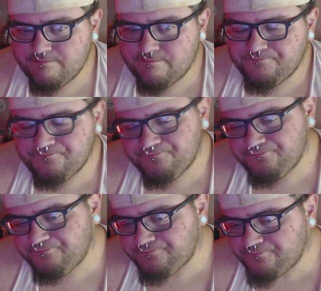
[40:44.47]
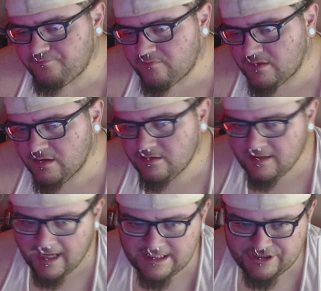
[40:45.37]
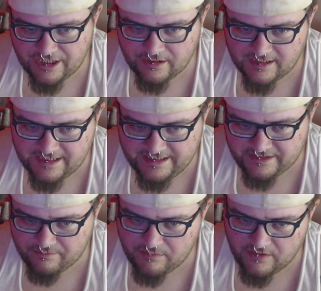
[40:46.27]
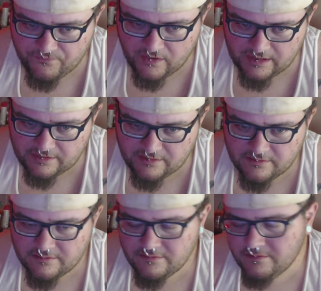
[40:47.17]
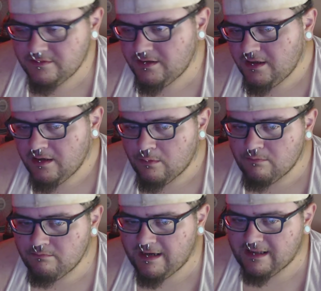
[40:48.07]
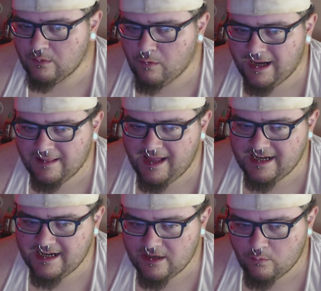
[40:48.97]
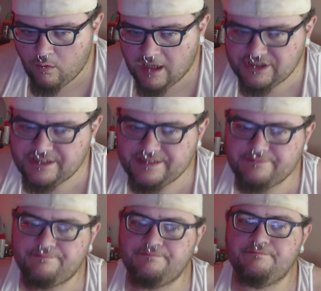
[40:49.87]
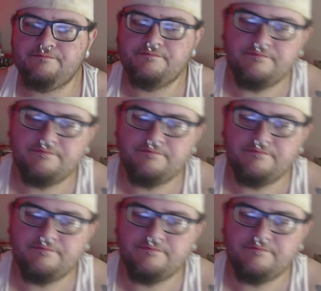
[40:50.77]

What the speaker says: Not Cherokee, you motherfucker. Mainly Wailaki out of Washington. I do believe so.